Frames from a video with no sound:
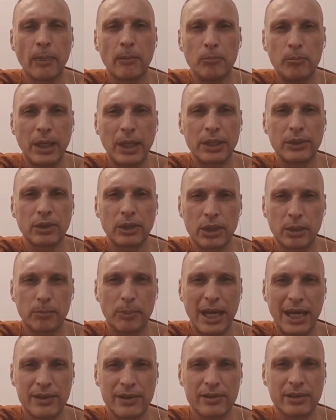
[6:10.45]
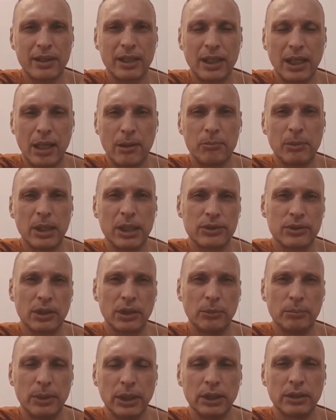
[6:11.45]
mental capacity and mental
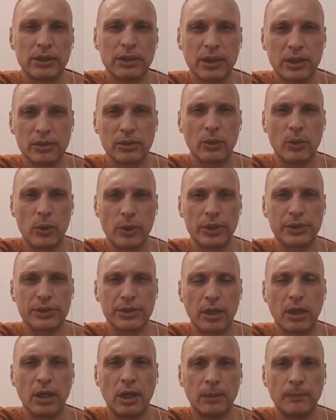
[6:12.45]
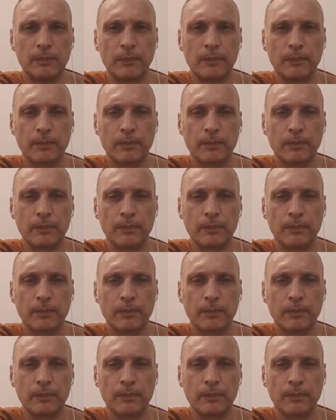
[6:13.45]
abilities all the time.